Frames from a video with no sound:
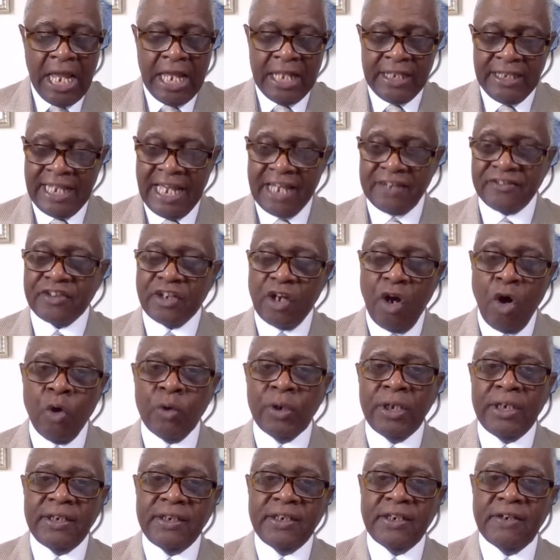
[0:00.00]
That's the
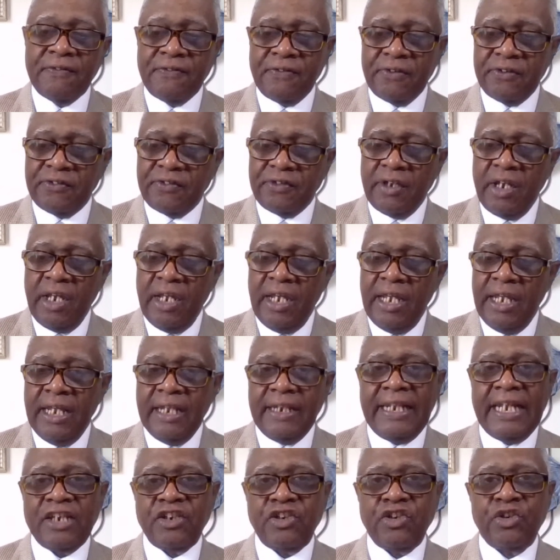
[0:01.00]
only difference
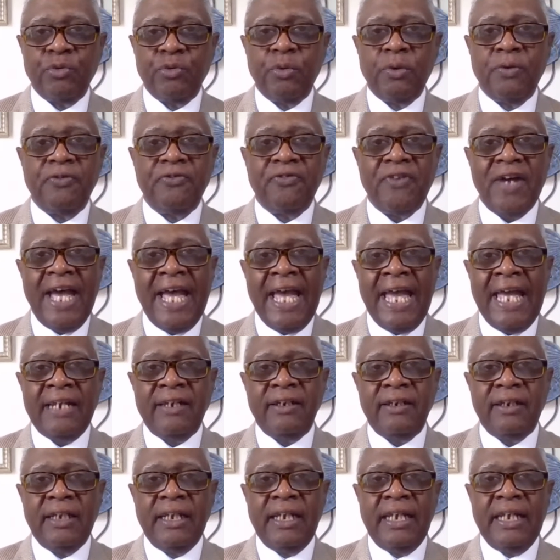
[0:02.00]
that you will find
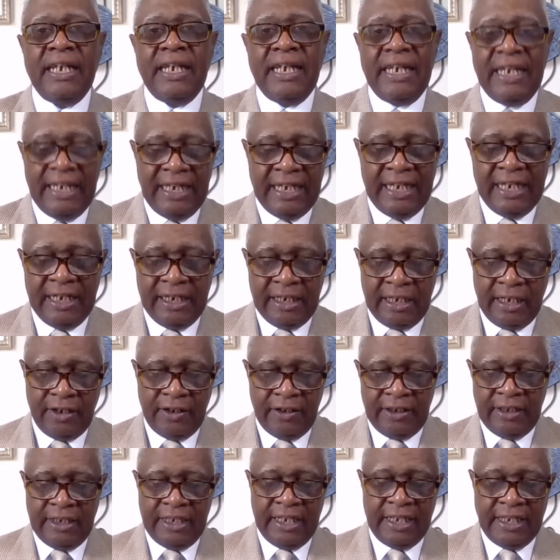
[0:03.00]
in
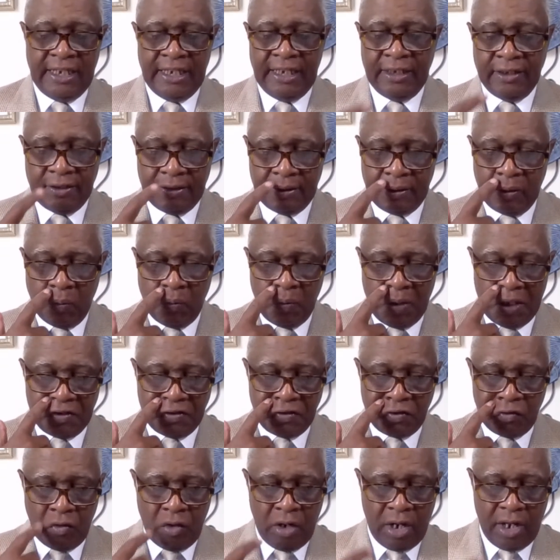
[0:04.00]
these
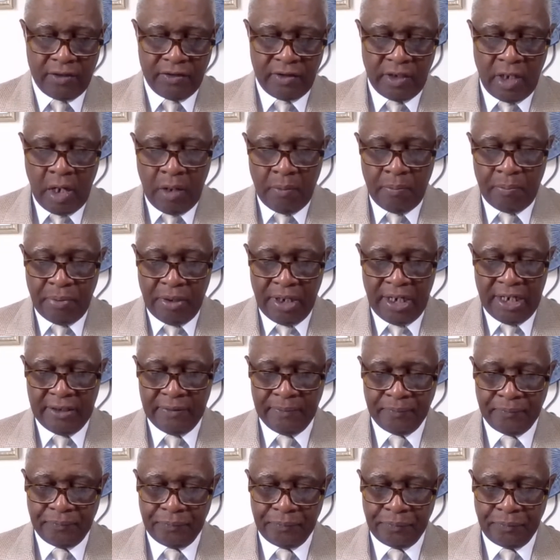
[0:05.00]
restaurants.
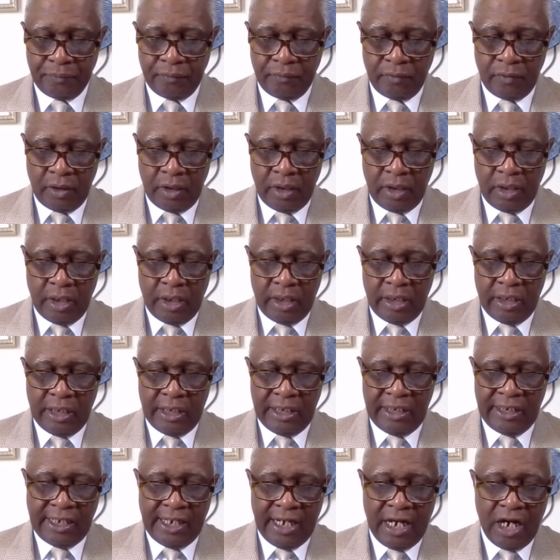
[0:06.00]
But
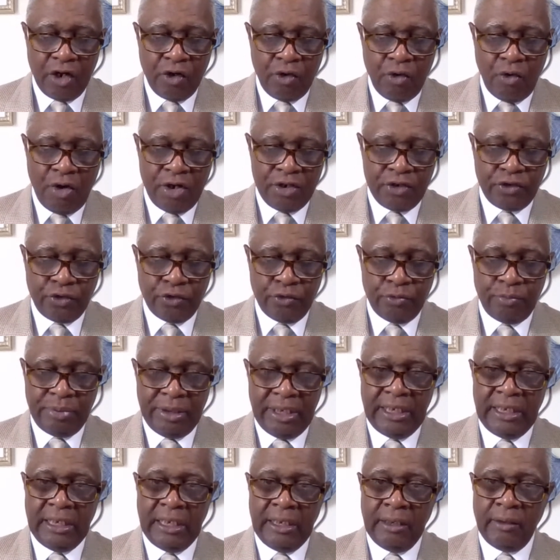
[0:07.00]
they're going to
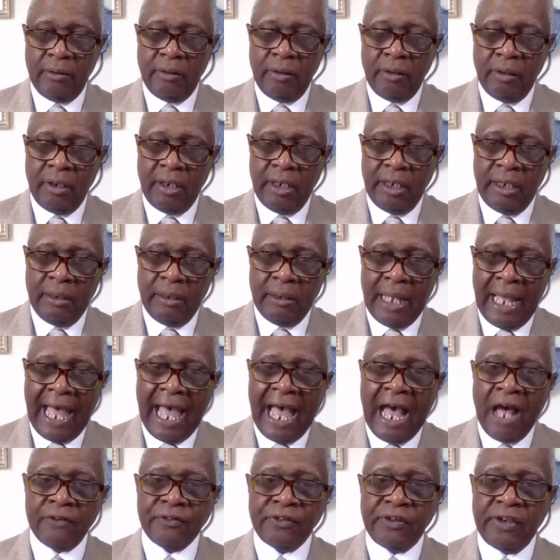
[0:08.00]
be
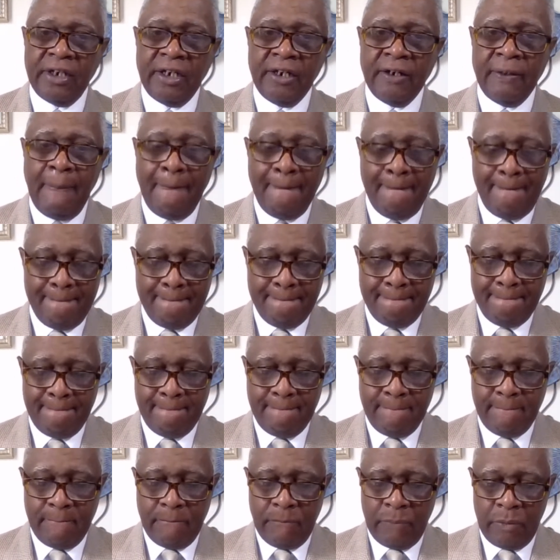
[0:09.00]
out there,
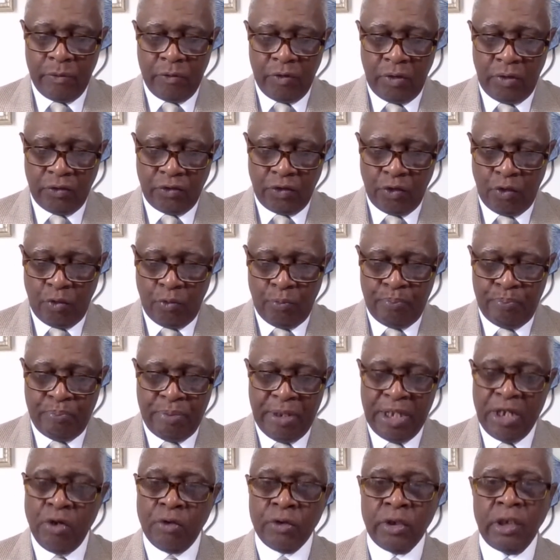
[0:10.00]
so
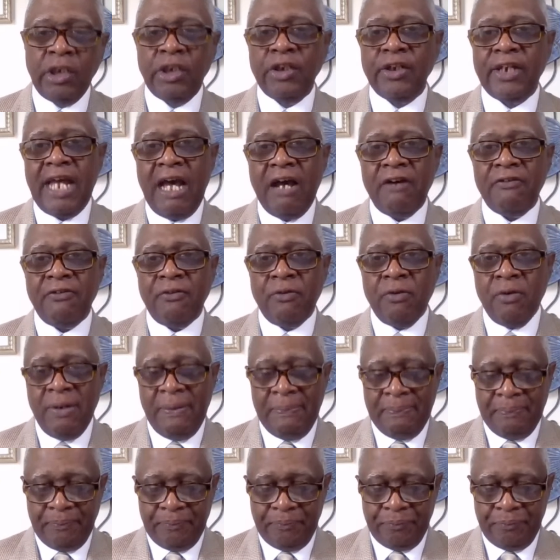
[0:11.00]
be on the lookout for them.